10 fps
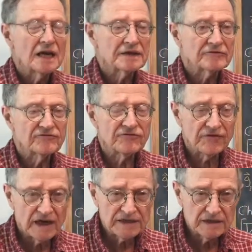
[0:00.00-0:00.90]
And then
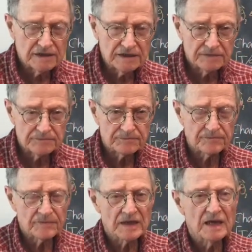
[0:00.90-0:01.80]
finally,
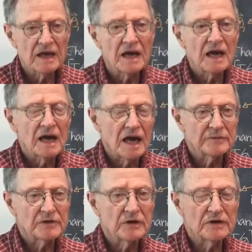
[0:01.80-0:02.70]

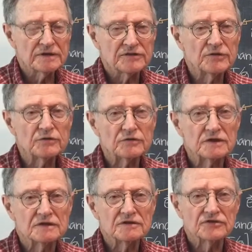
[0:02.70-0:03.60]
I'm going to
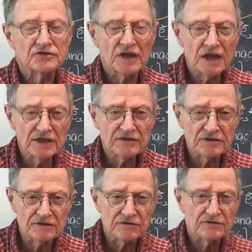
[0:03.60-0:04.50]
change
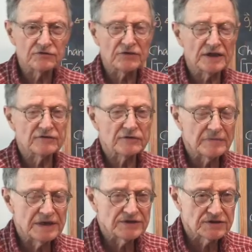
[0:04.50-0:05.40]
the
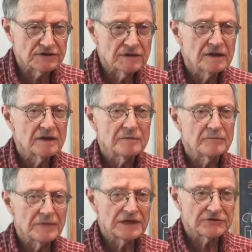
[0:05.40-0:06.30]
transformation
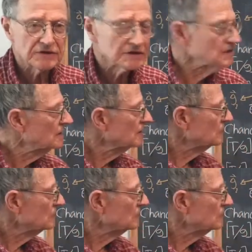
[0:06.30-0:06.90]
matrix